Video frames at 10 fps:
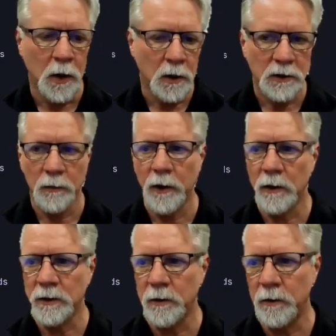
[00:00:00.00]
So we
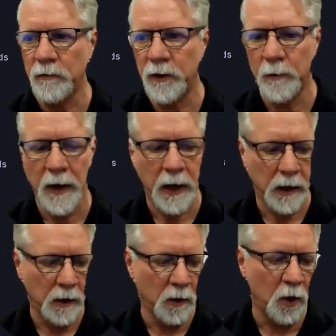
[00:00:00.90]
also, if we go
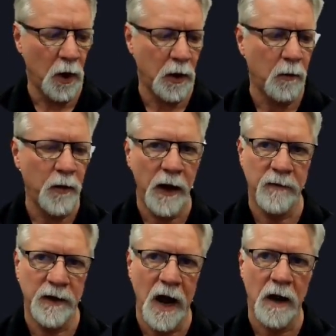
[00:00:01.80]
back and look, we have
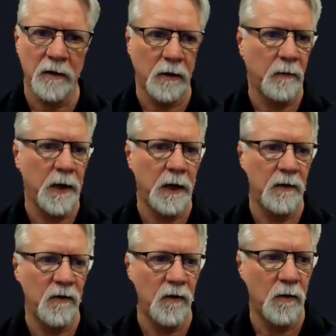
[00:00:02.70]
a doctor
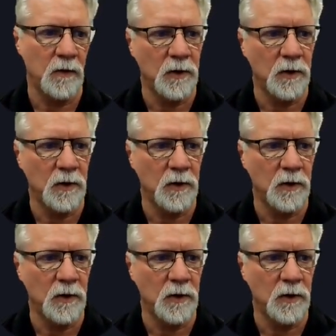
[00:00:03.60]
command too.